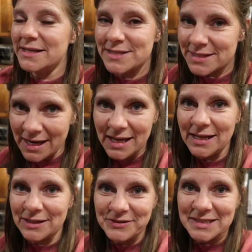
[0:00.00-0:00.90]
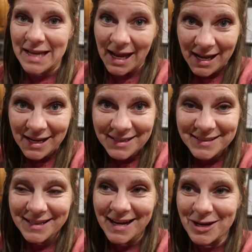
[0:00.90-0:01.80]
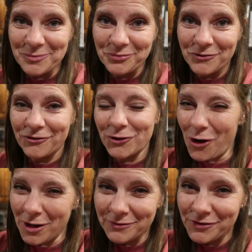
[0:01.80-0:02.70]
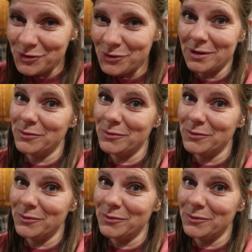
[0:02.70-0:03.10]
exciting of a day for all of you.